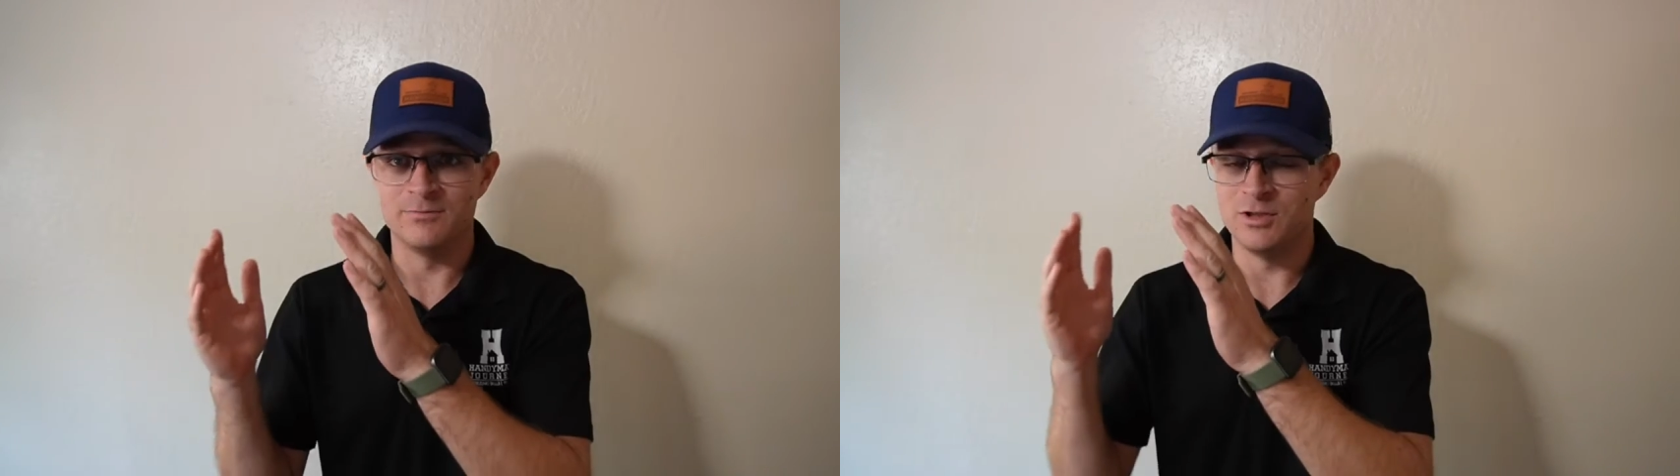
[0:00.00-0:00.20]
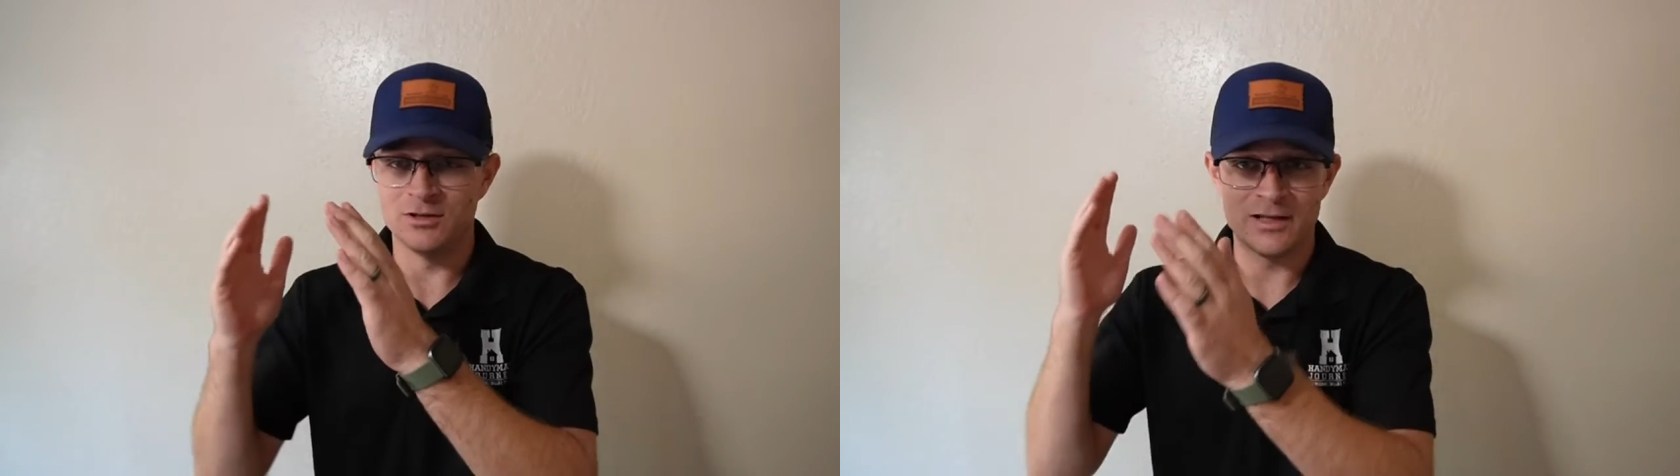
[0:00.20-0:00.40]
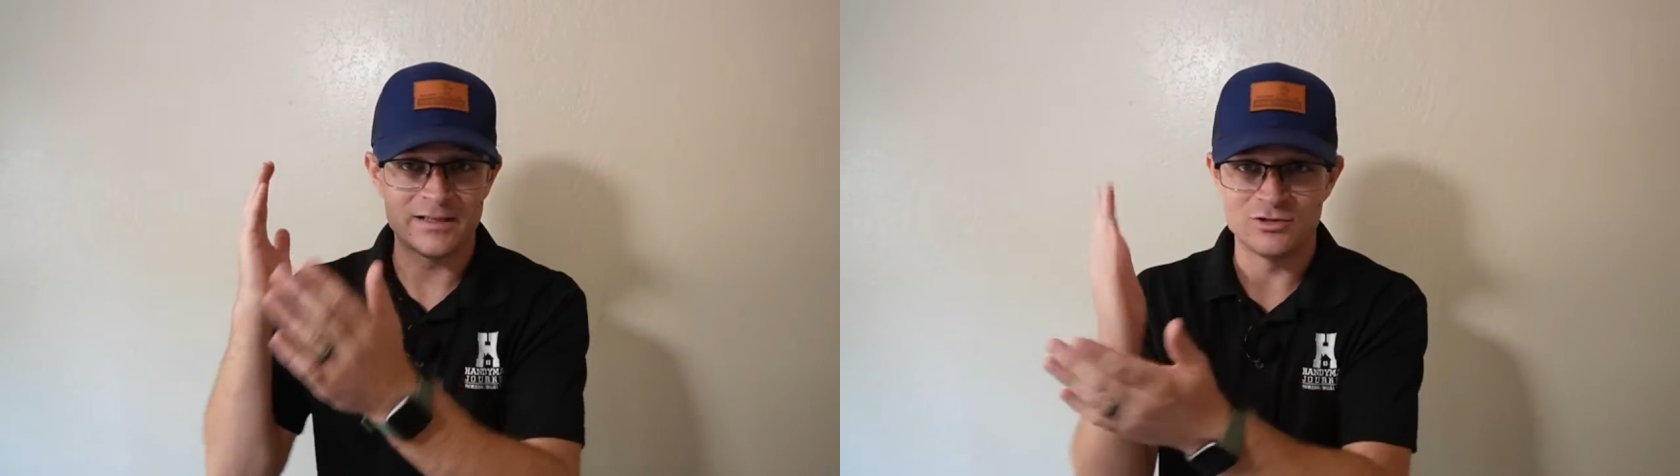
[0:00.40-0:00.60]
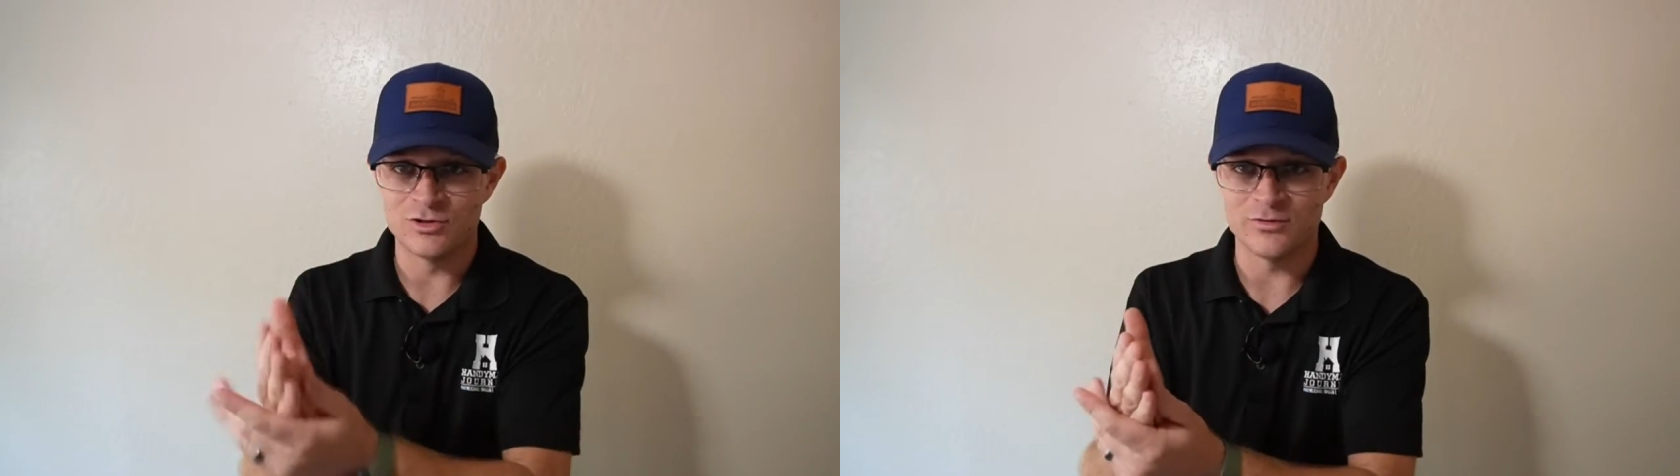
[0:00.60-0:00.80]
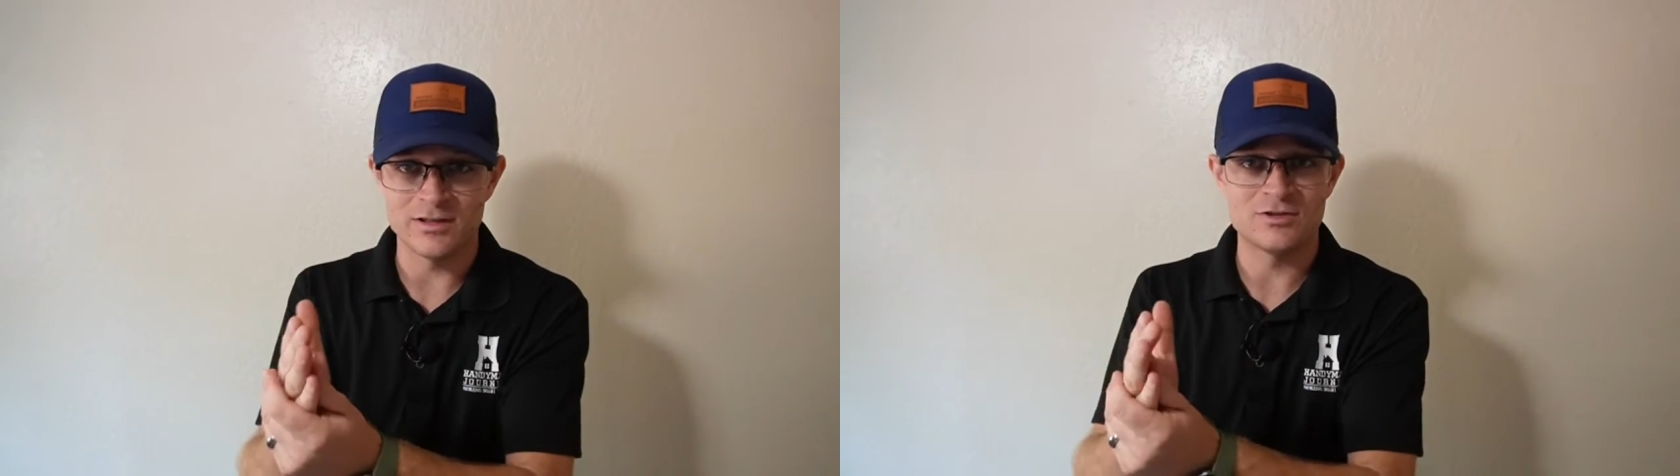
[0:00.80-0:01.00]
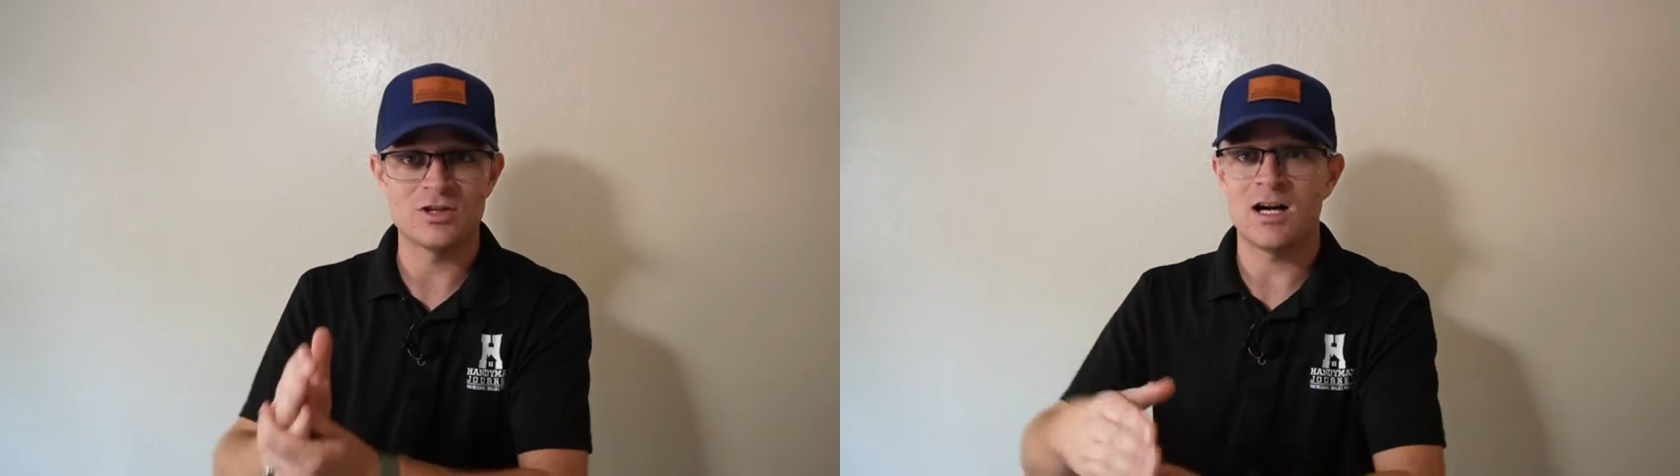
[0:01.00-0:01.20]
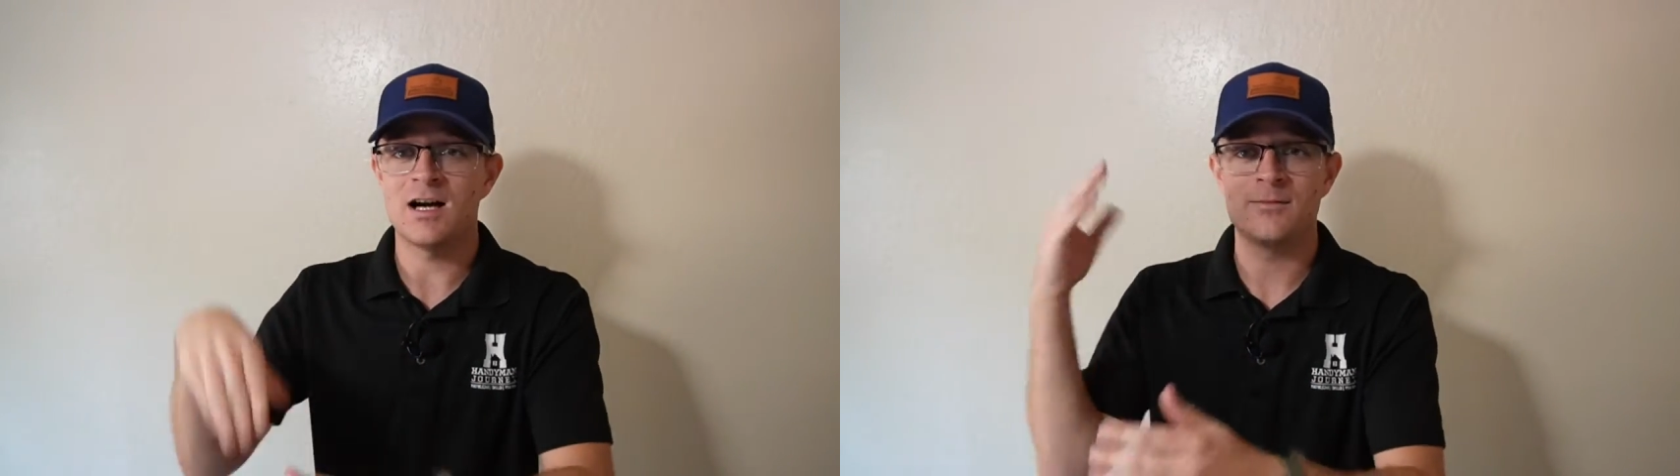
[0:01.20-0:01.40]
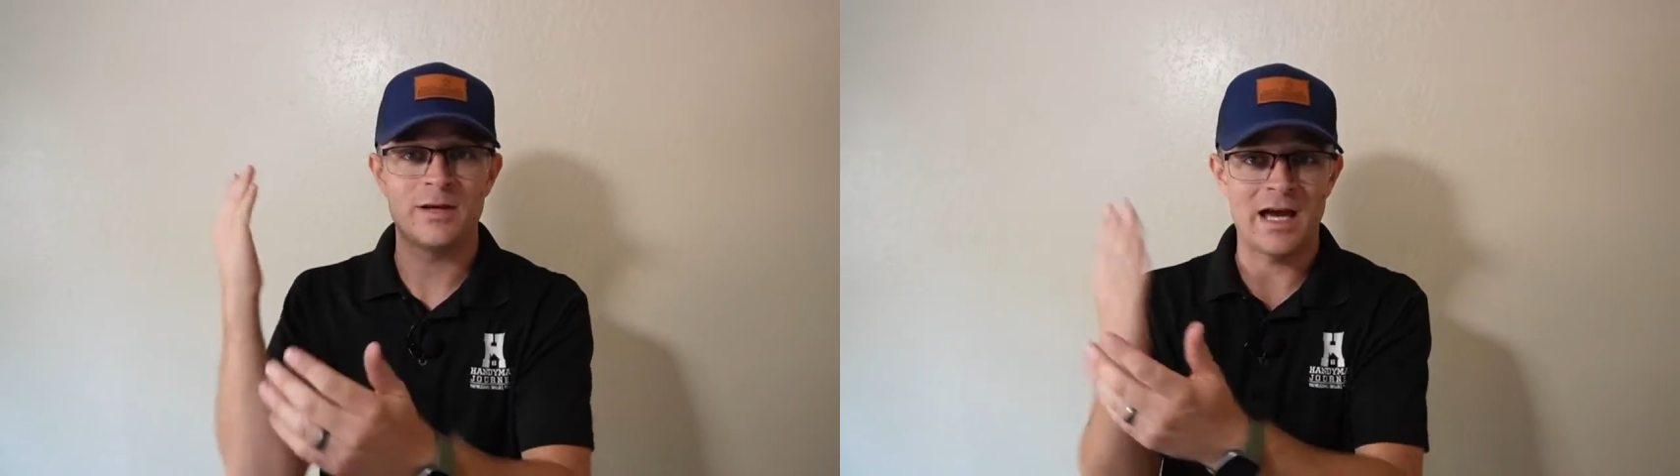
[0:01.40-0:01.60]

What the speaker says: you know, like during job,